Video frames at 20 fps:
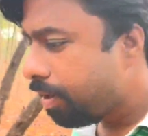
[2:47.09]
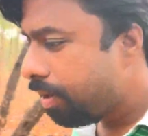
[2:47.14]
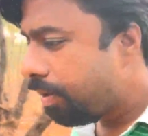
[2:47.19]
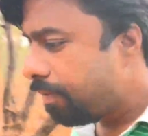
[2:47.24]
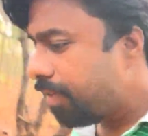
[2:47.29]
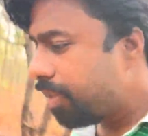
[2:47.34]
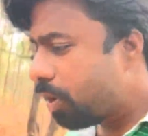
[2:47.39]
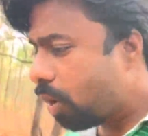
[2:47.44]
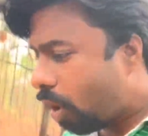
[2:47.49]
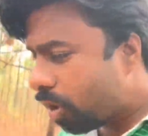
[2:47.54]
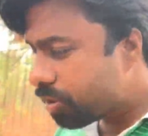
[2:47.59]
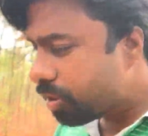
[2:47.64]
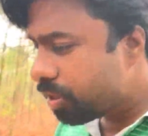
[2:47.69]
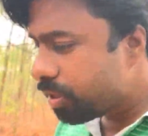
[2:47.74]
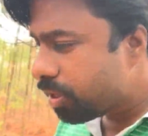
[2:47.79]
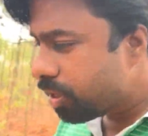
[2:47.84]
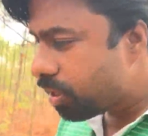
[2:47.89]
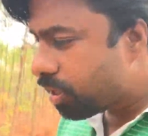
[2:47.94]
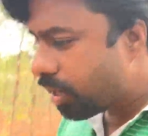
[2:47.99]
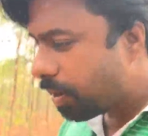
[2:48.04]
When the
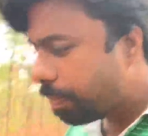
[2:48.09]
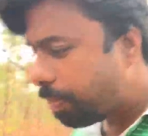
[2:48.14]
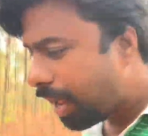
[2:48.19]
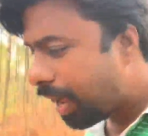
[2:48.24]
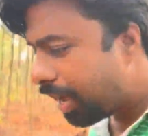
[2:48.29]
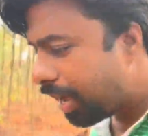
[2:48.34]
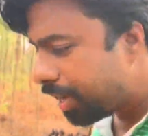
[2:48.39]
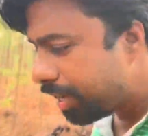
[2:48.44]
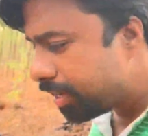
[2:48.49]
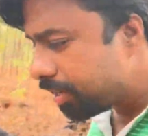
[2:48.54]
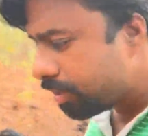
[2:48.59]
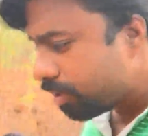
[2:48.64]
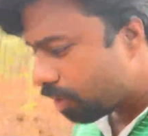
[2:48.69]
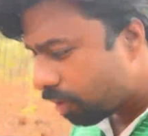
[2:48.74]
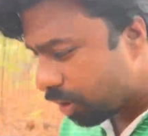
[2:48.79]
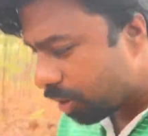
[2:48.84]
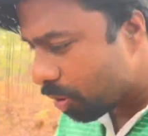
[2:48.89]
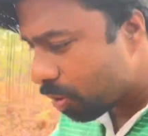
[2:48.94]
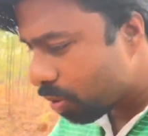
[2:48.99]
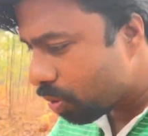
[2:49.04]
oxygen supply is
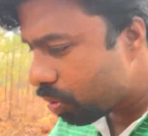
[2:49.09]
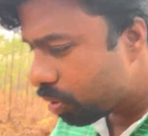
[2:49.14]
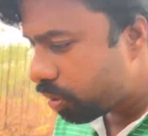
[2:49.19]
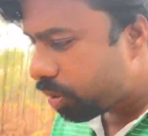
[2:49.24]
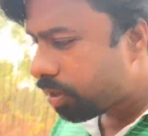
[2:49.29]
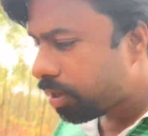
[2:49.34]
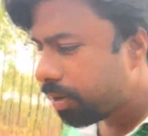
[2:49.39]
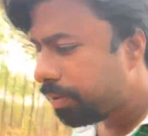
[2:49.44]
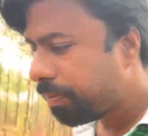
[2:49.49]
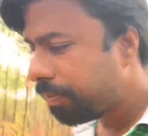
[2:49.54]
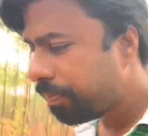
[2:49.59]
reduced